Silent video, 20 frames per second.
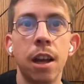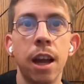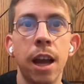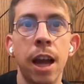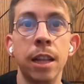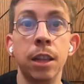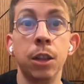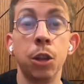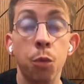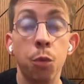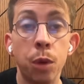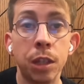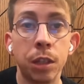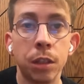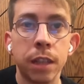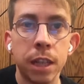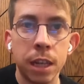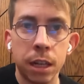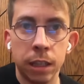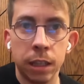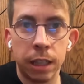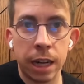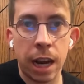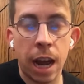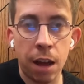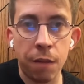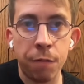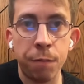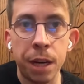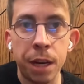And the reason they
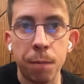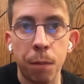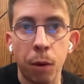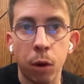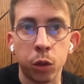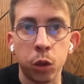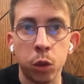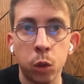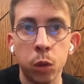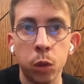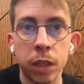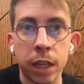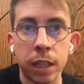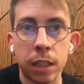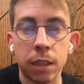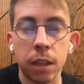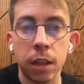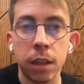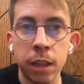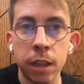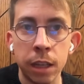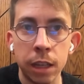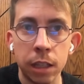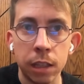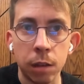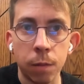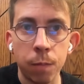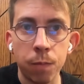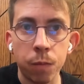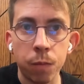have been able to do that
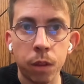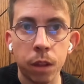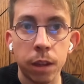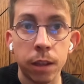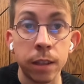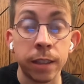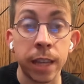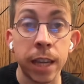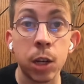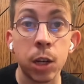is they